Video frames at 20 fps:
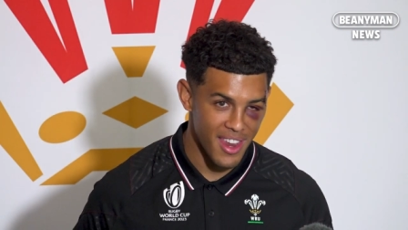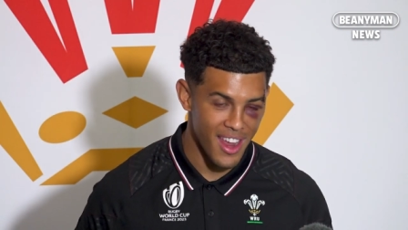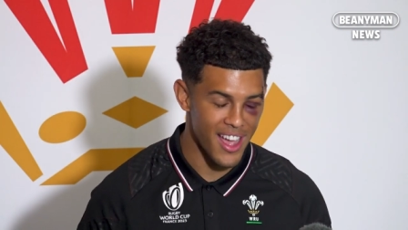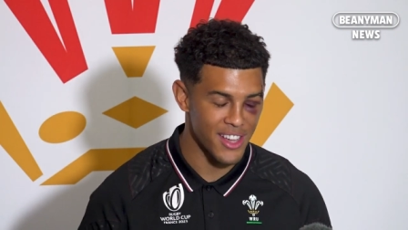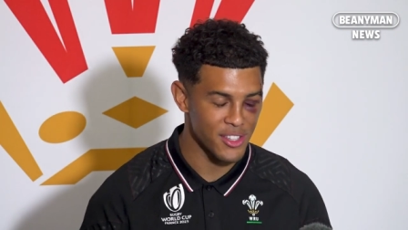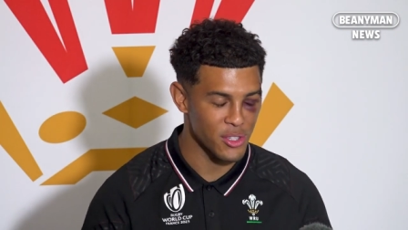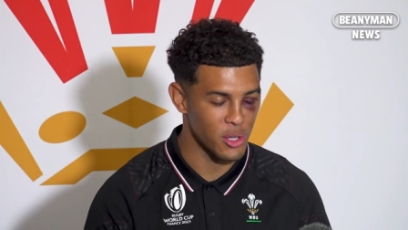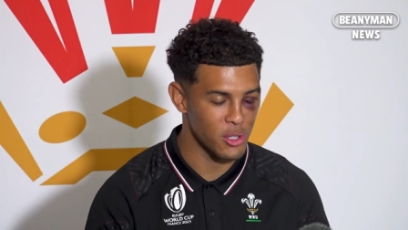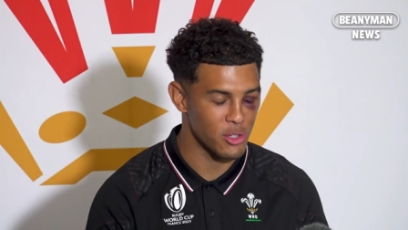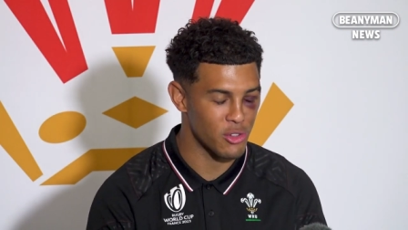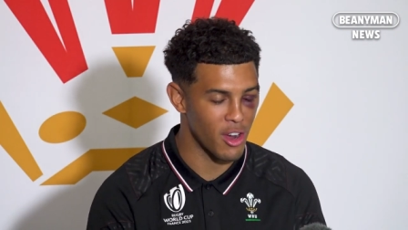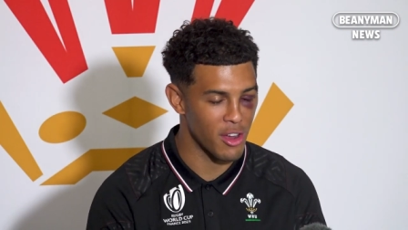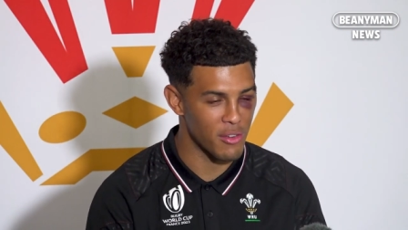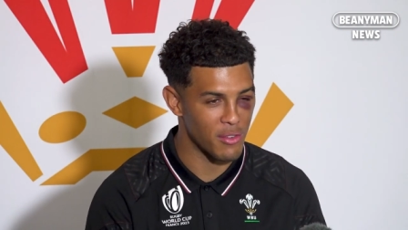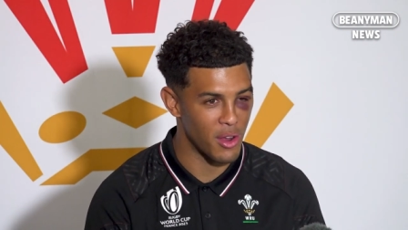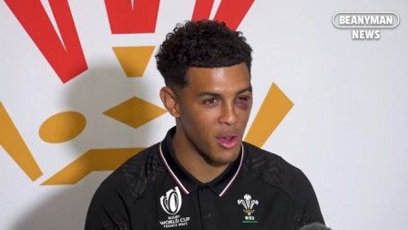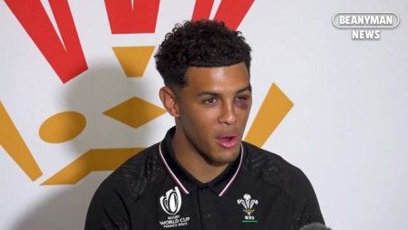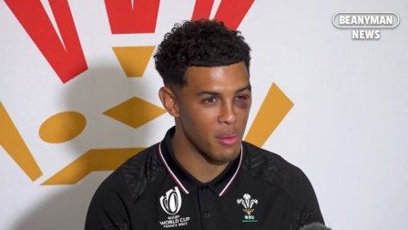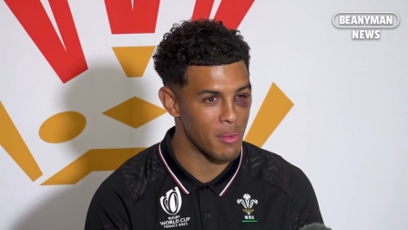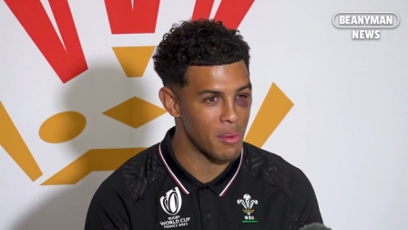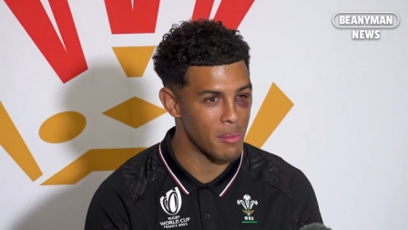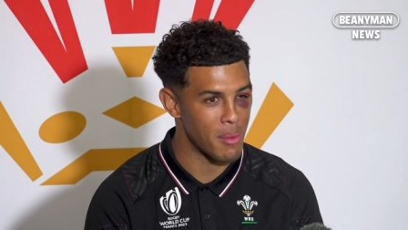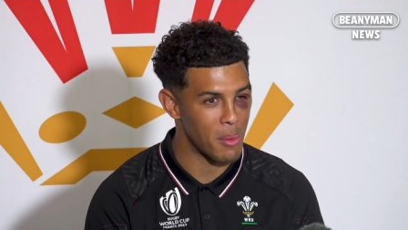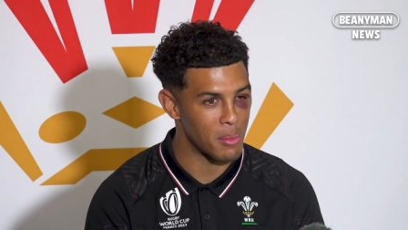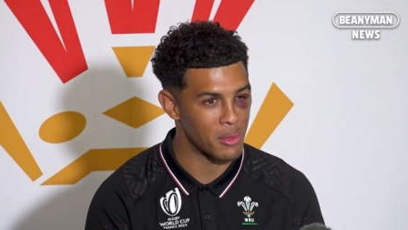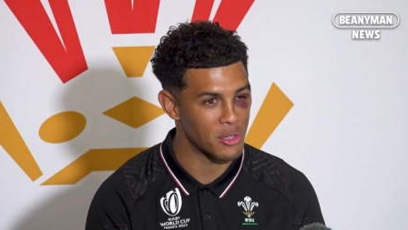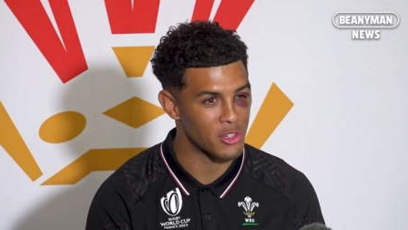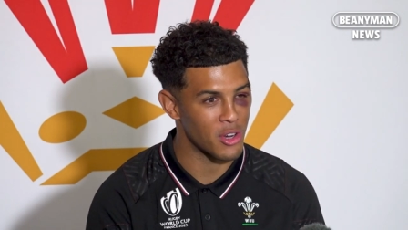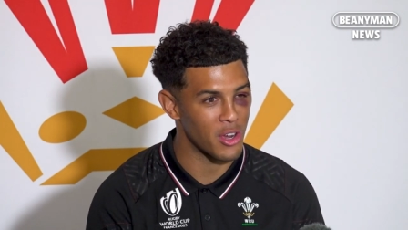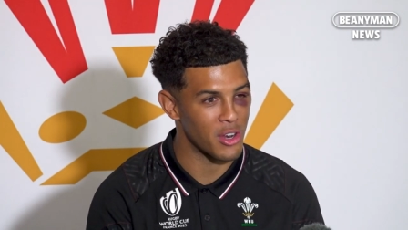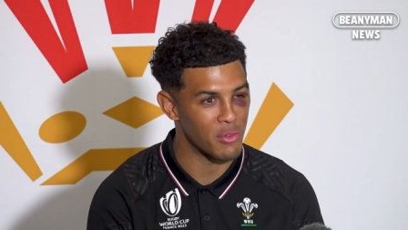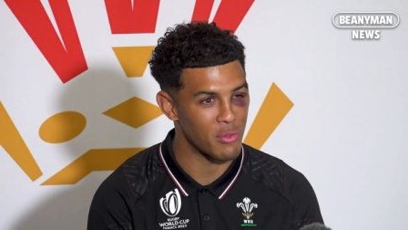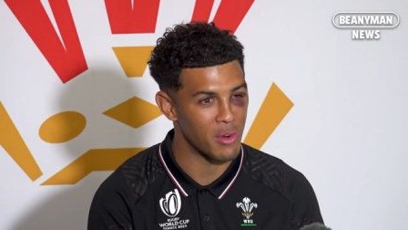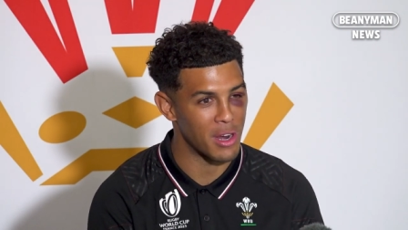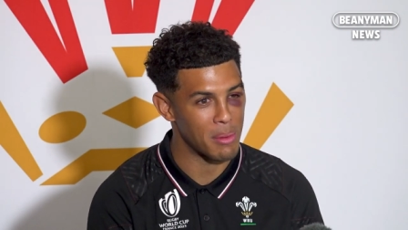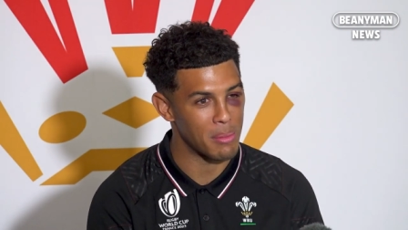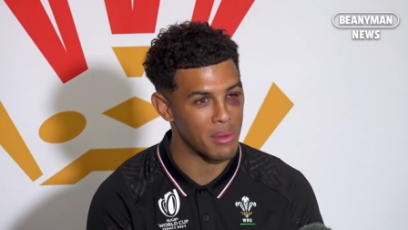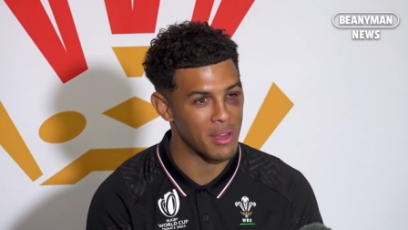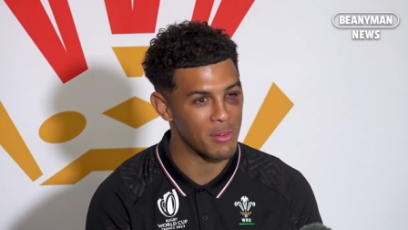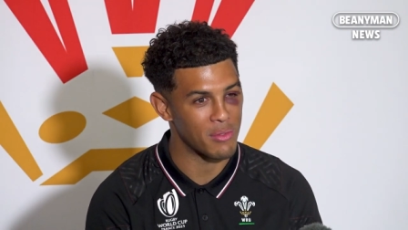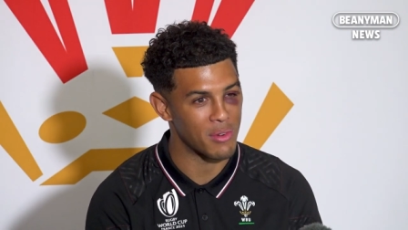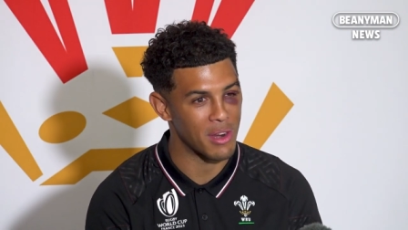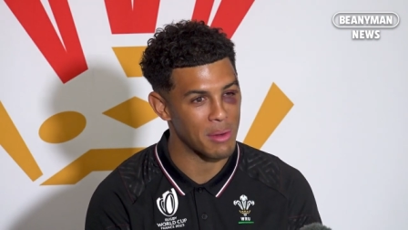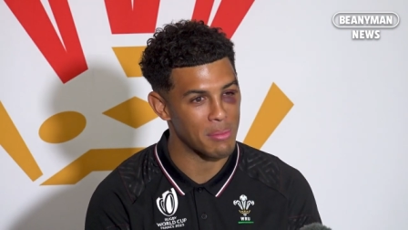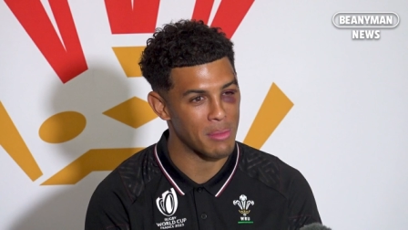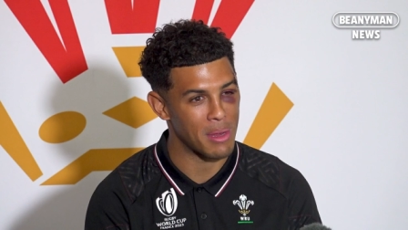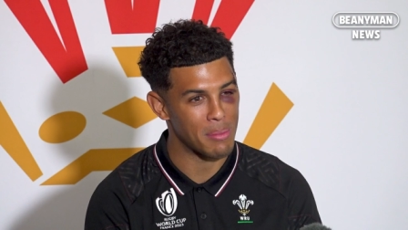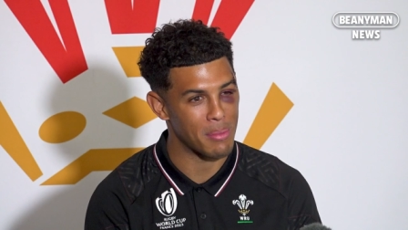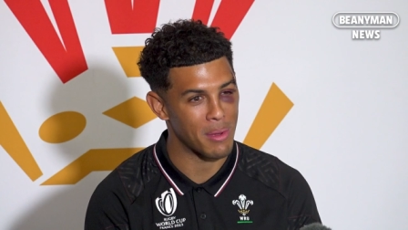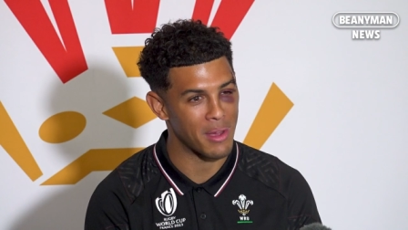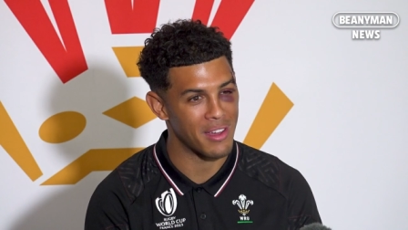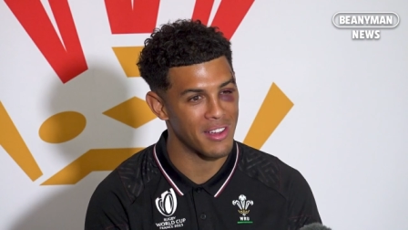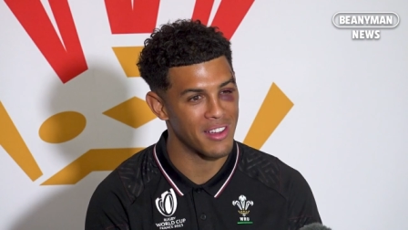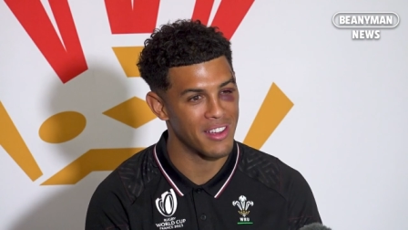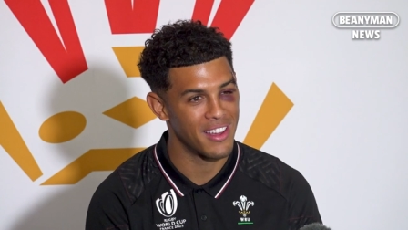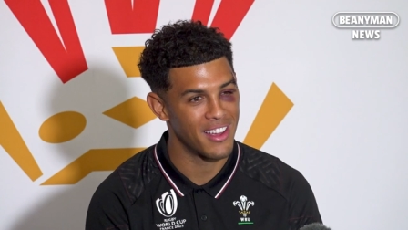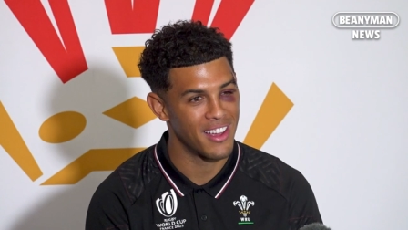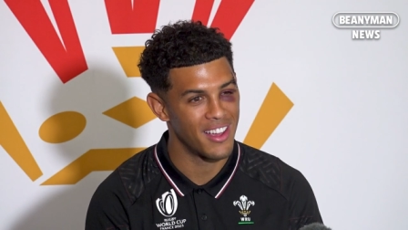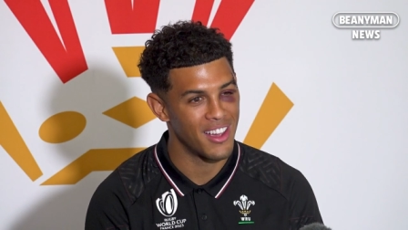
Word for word: as I was driving home, my mum was trying to ring me, but